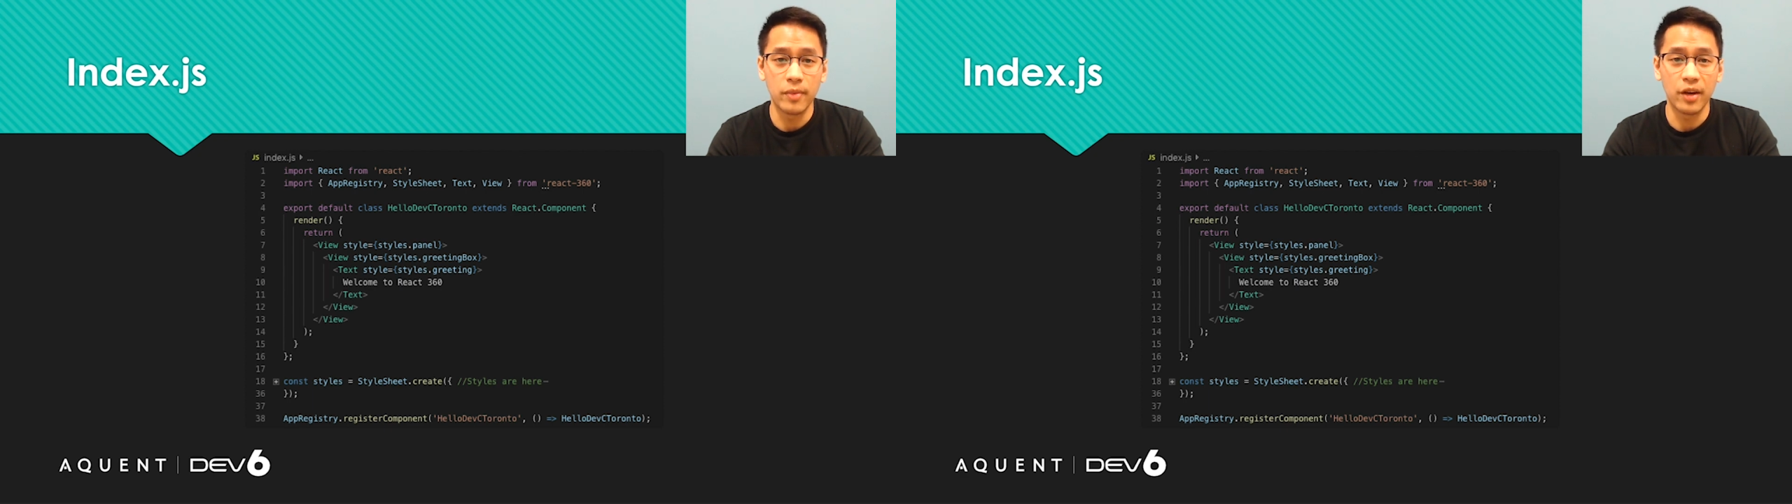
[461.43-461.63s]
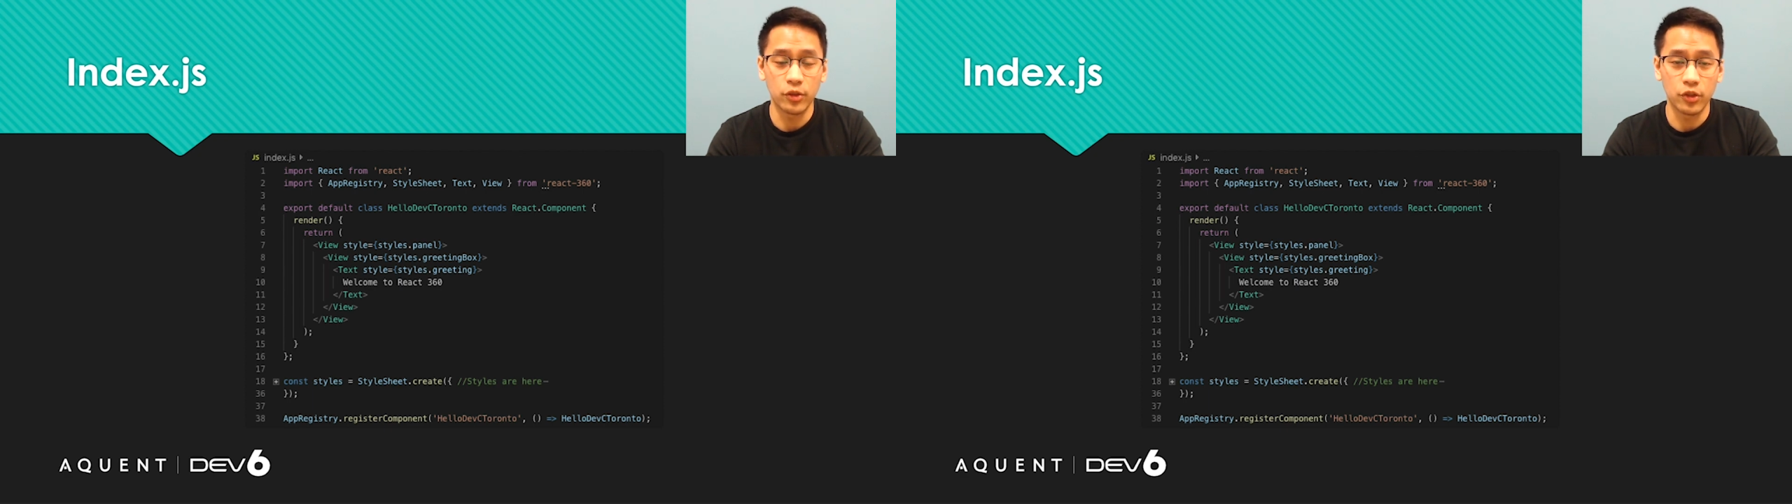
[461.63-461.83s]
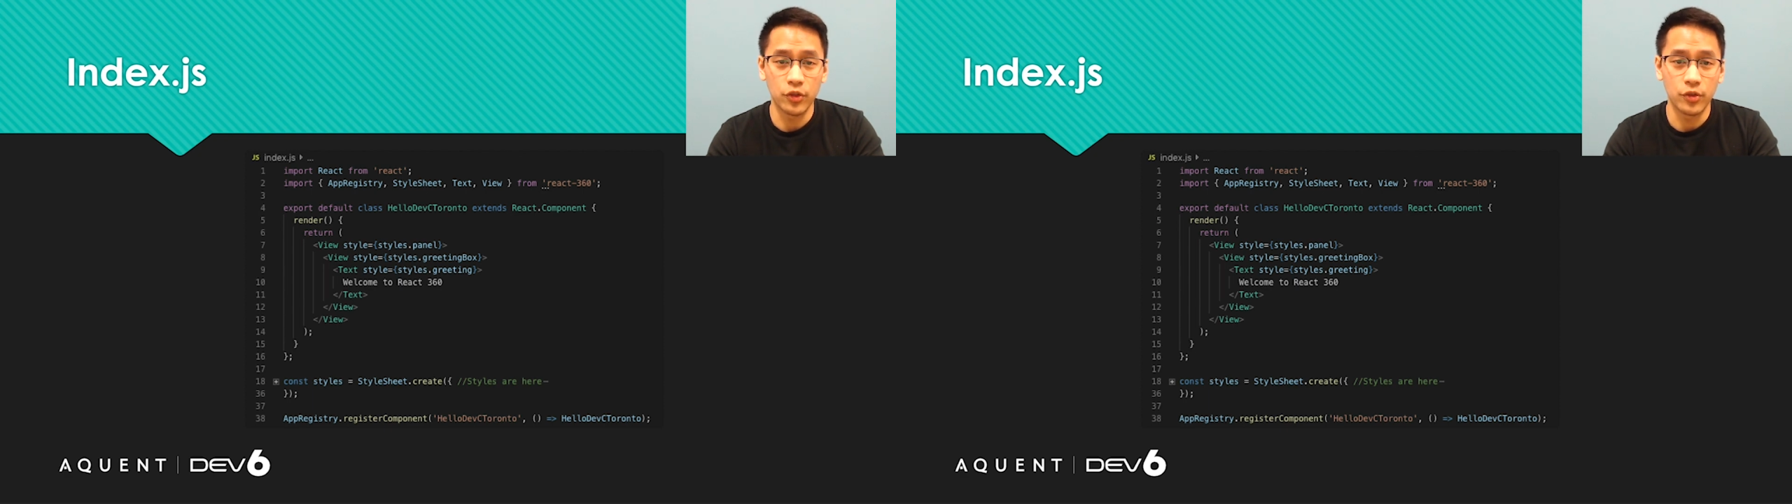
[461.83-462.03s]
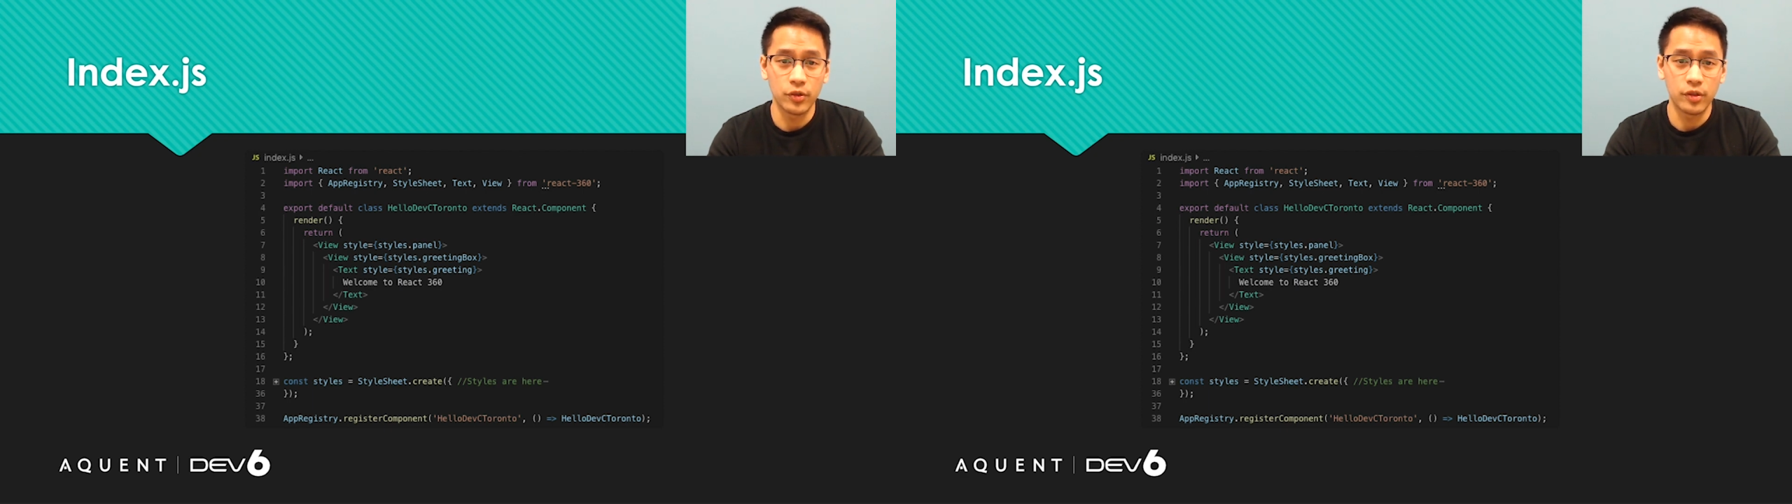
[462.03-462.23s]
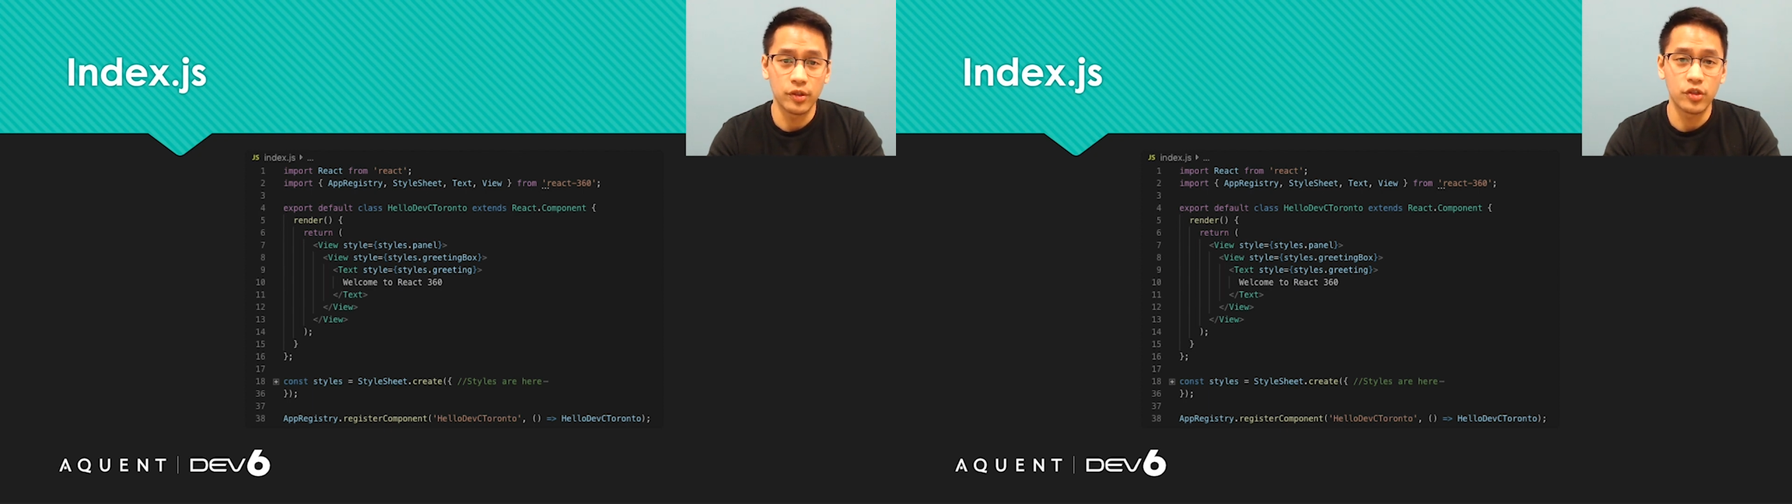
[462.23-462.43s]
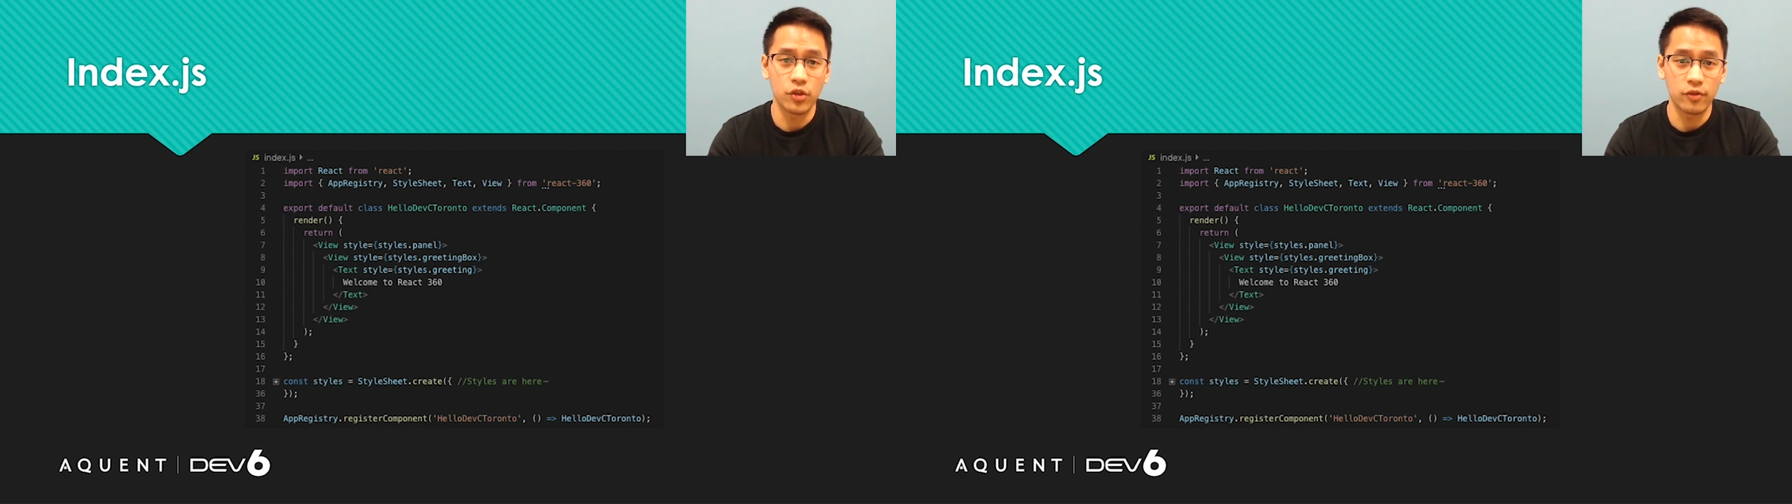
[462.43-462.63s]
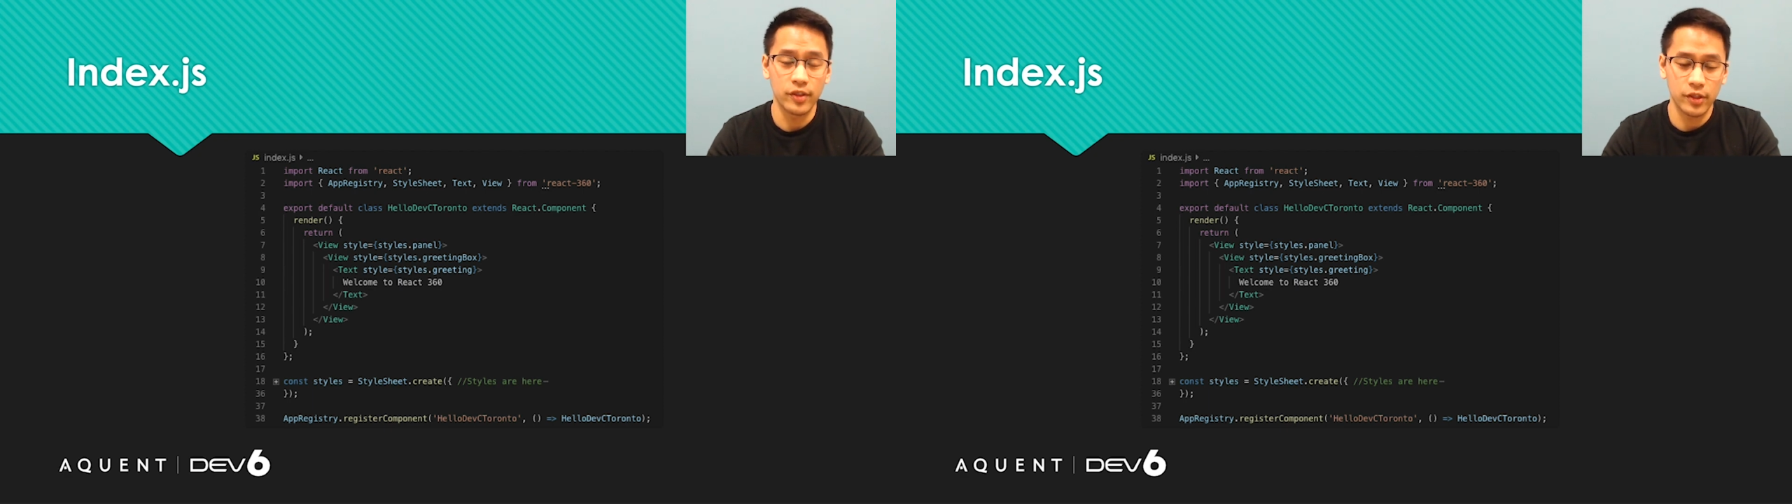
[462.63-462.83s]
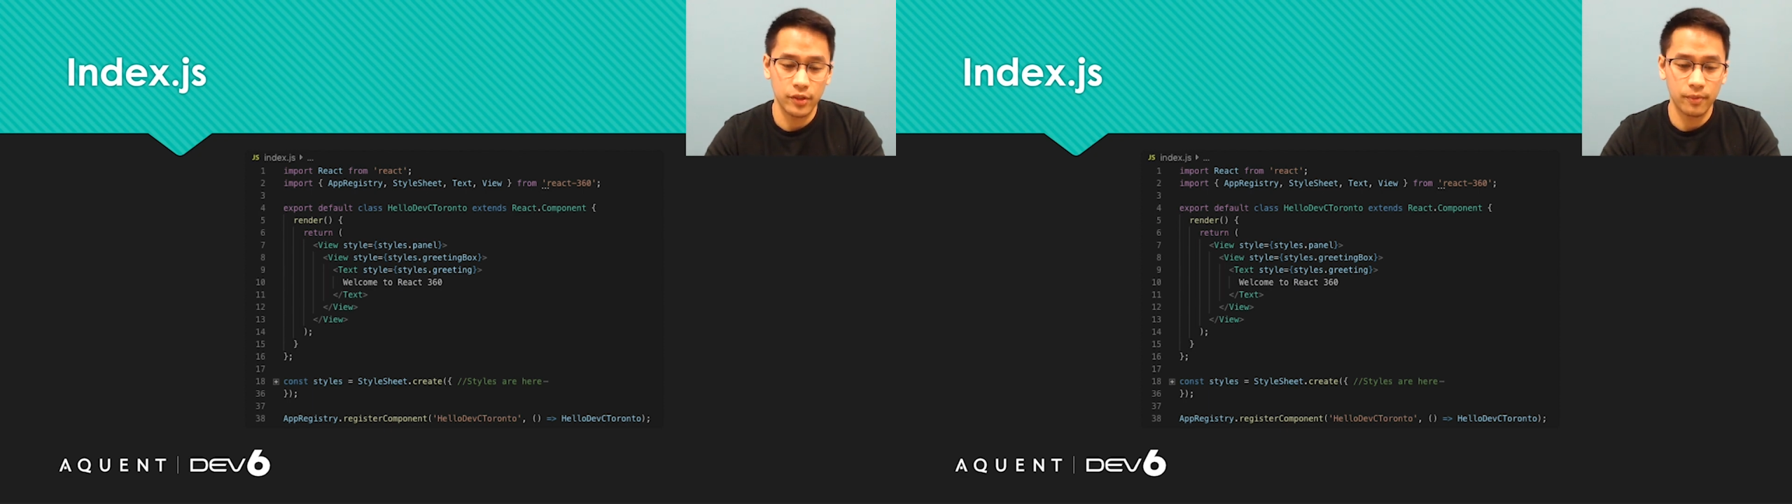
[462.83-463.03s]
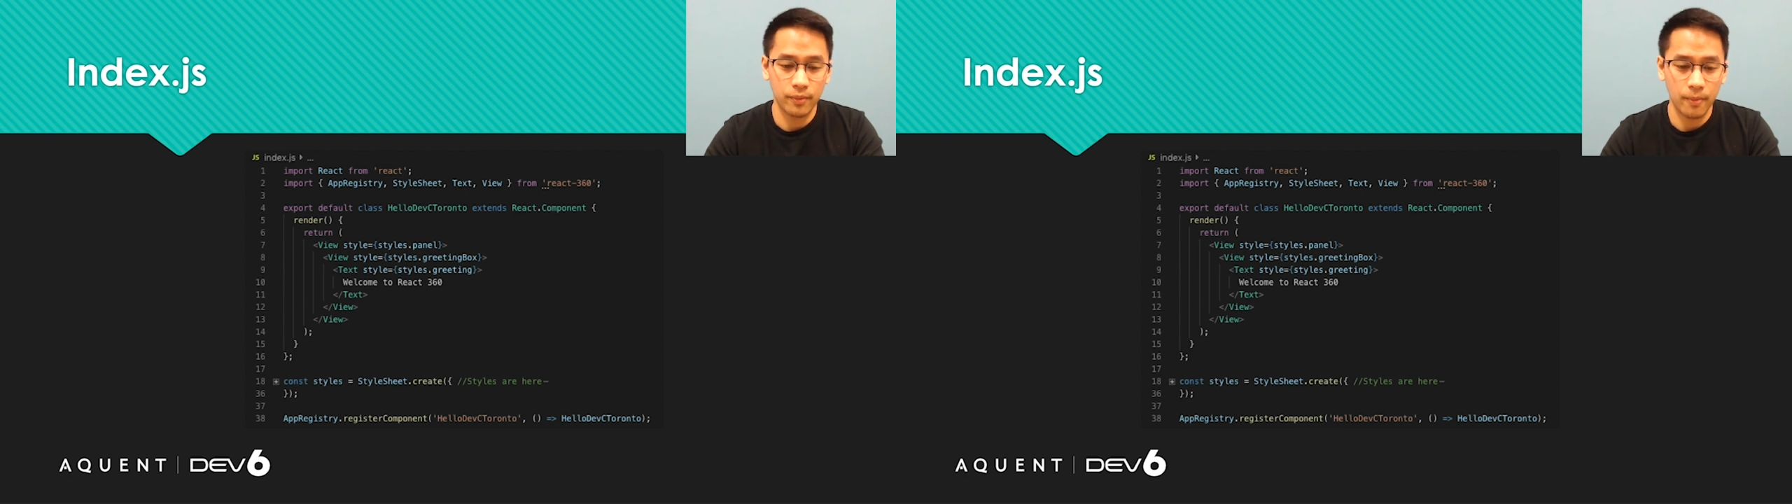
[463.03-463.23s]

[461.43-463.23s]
mount into the surface.